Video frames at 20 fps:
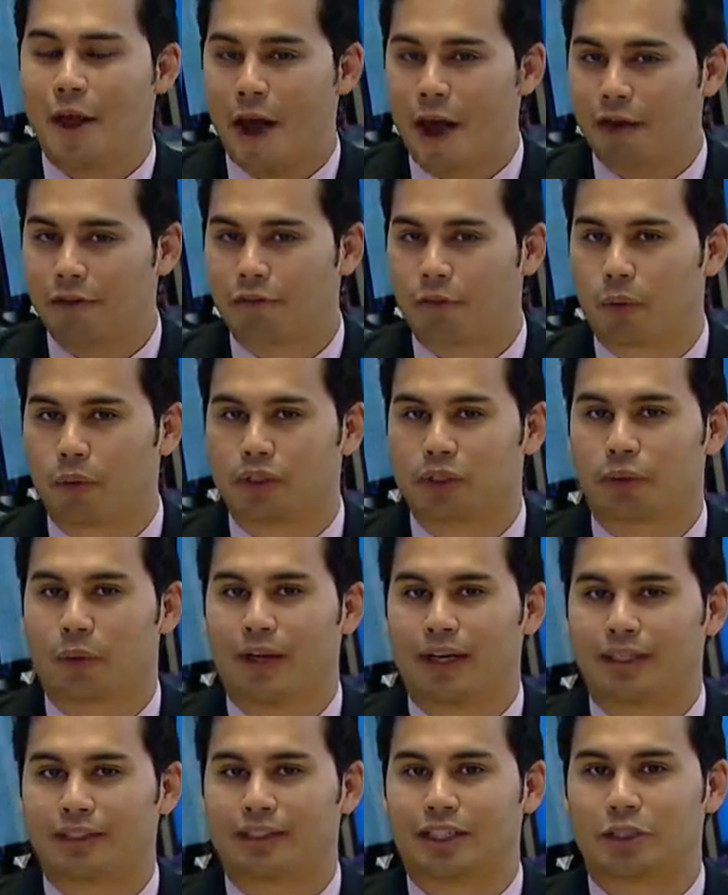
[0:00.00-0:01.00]
And for
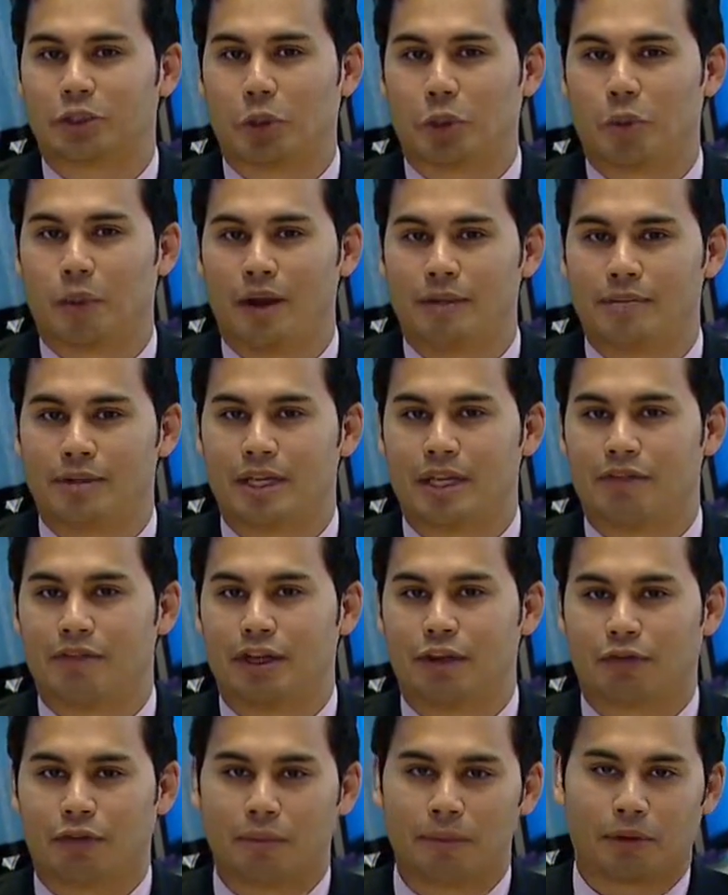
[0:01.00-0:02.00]
Trading Central Web
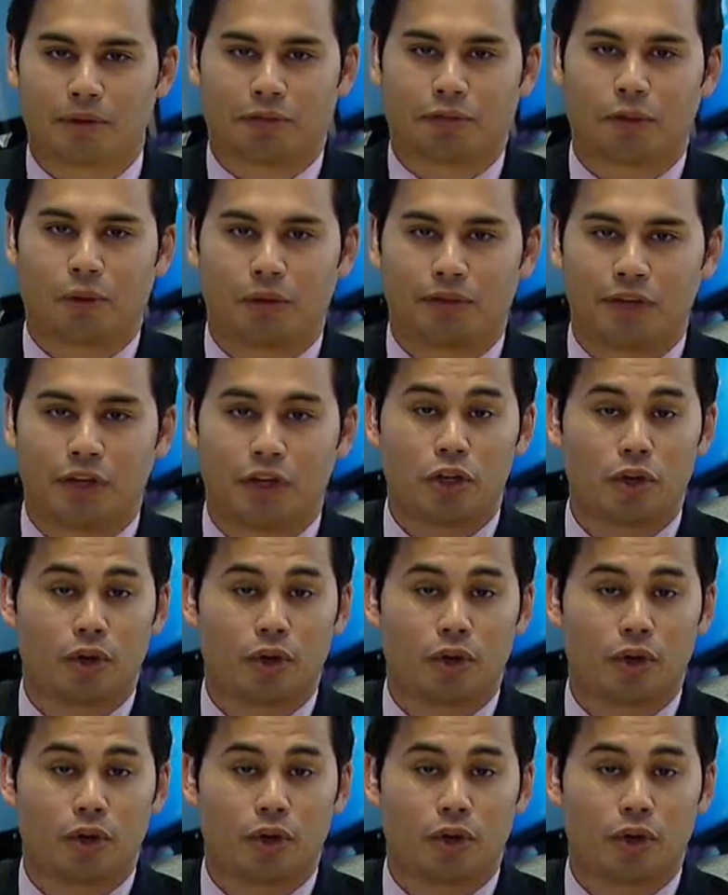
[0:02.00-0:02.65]
TV from the floor of